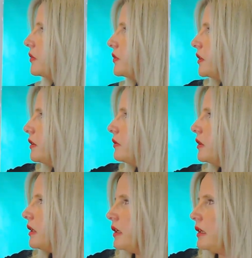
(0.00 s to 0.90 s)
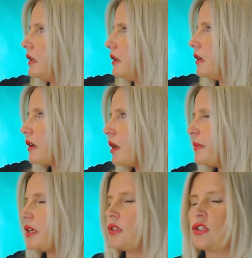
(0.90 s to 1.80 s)
So
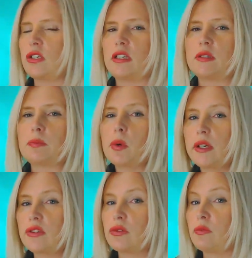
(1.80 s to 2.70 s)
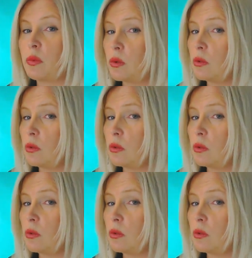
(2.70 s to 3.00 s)
coming to this point of